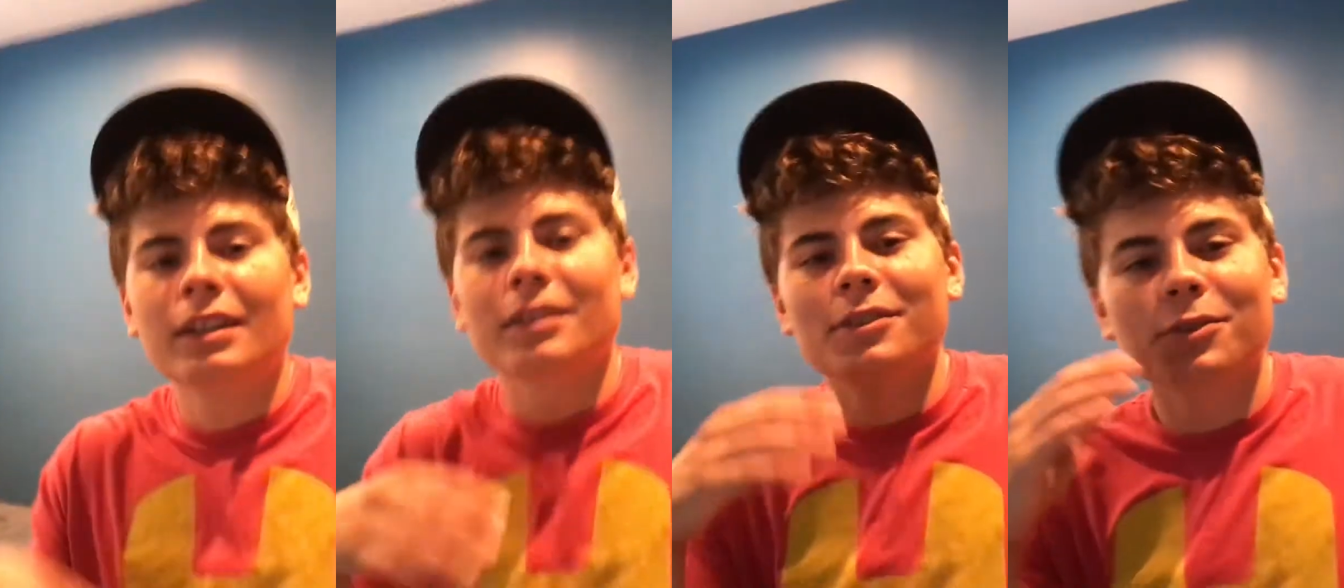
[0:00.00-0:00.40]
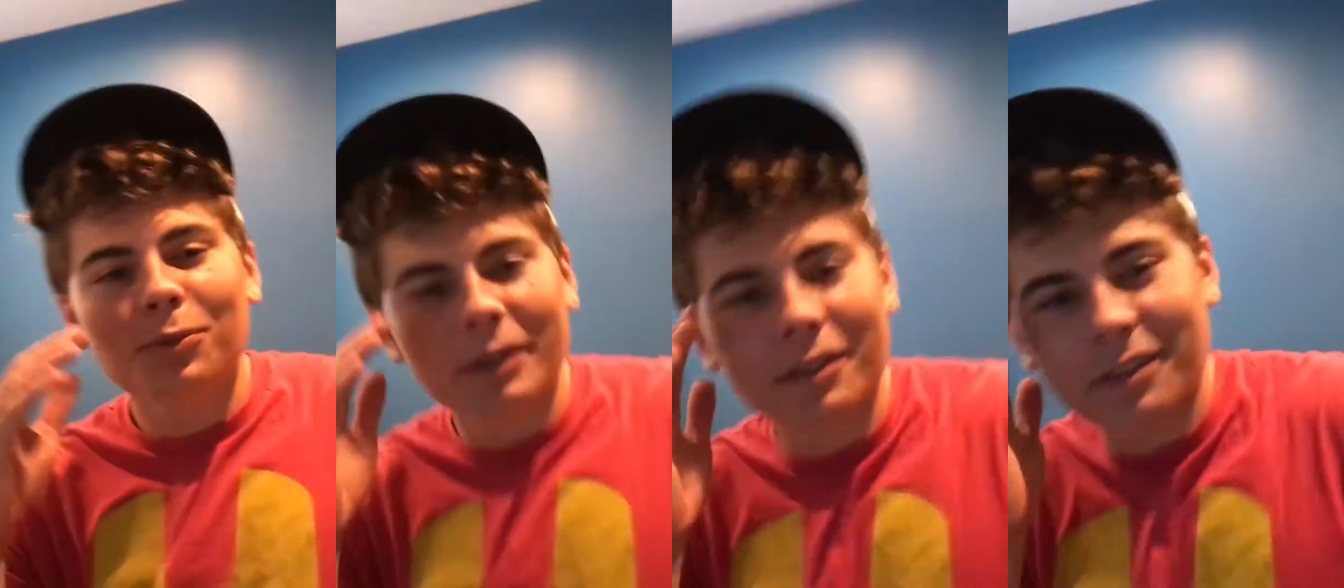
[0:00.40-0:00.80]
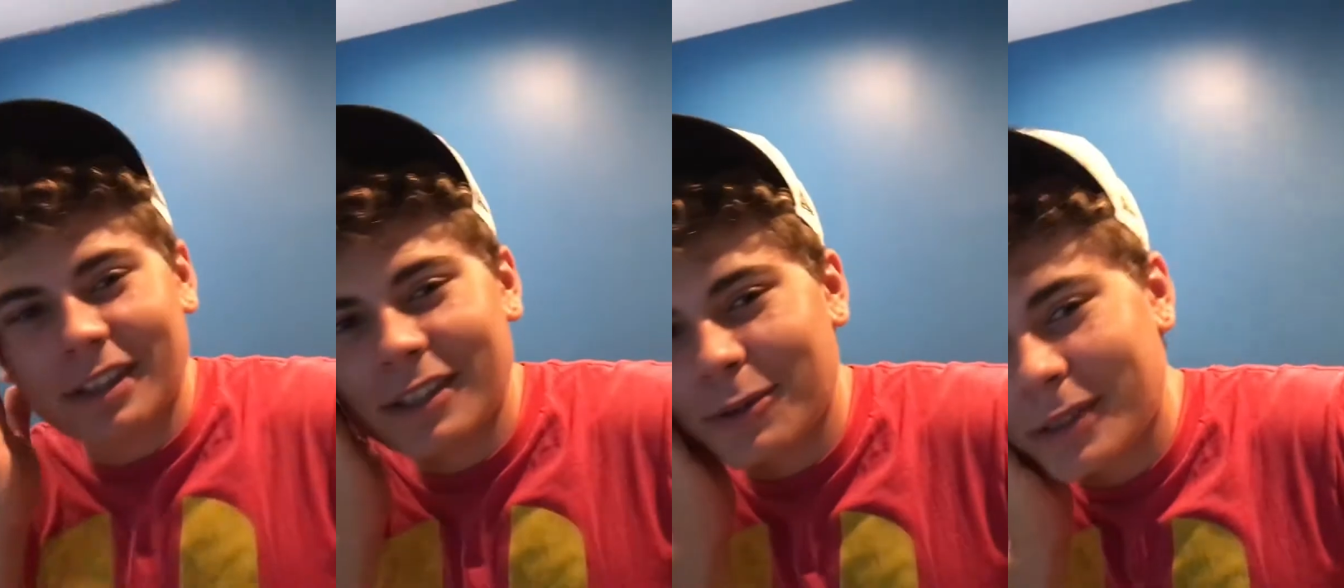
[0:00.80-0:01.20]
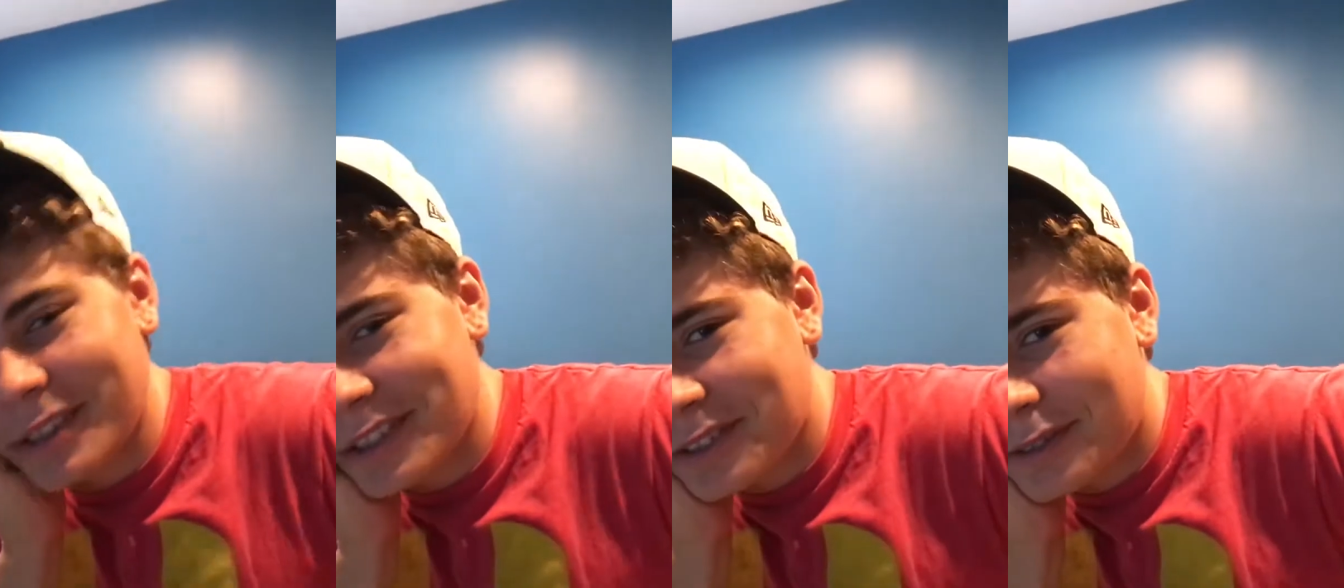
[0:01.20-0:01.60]
this is what you think when
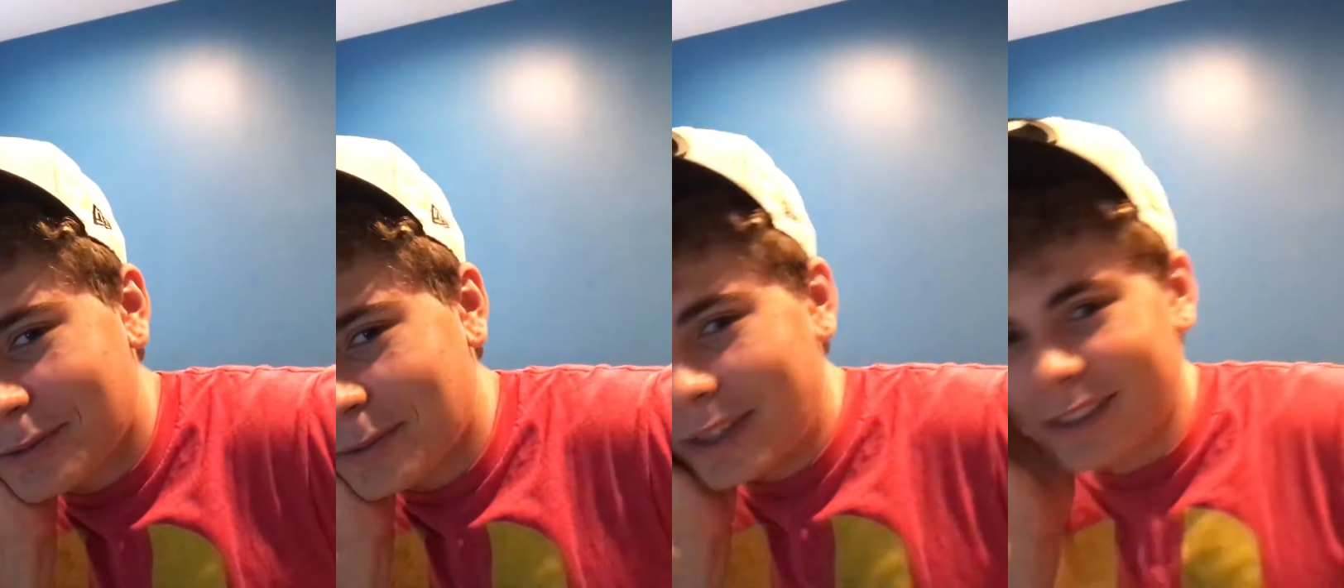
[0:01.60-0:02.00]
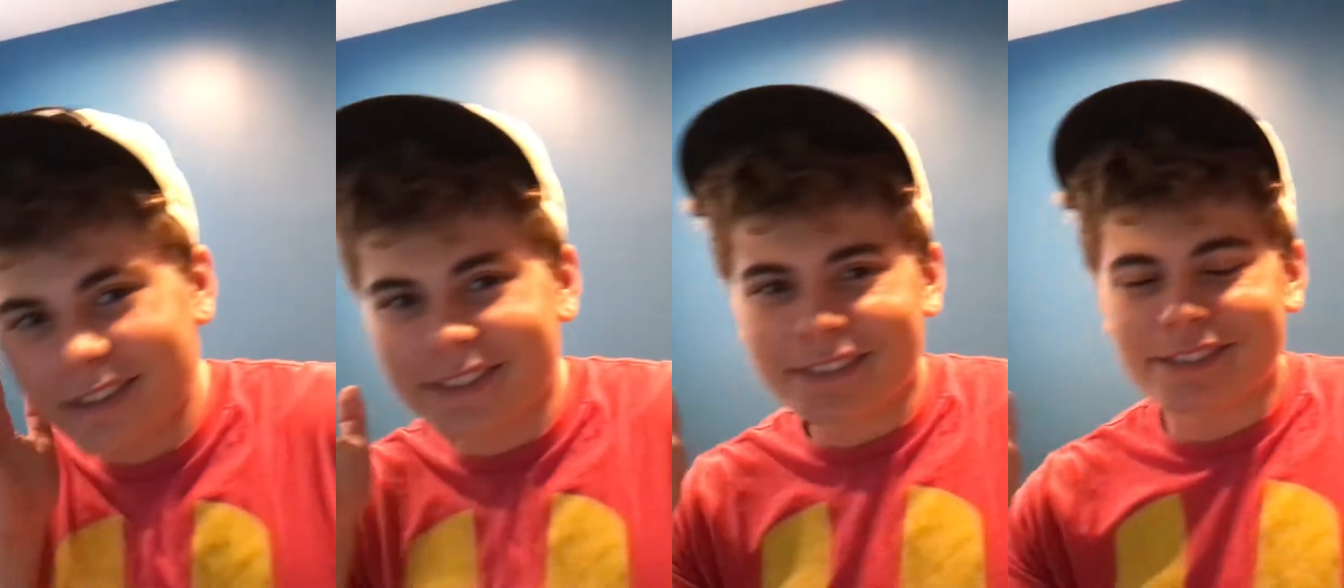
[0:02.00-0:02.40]
you want to